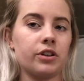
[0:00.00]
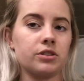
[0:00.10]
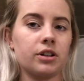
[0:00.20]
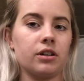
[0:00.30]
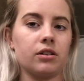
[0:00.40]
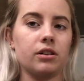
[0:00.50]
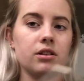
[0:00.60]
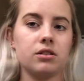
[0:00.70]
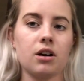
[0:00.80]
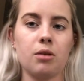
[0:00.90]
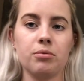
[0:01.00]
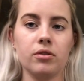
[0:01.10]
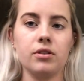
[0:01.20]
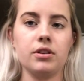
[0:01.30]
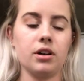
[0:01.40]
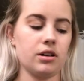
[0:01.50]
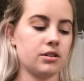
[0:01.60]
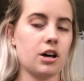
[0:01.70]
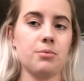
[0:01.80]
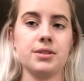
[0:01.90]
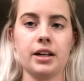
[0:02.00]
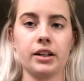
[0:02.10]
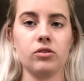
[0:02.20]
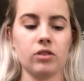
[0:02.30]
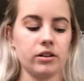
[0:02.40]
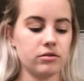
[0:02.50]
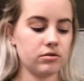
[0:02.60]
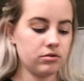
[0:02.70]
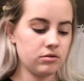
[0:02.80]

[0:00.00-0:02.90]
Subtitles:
First color in the top second row.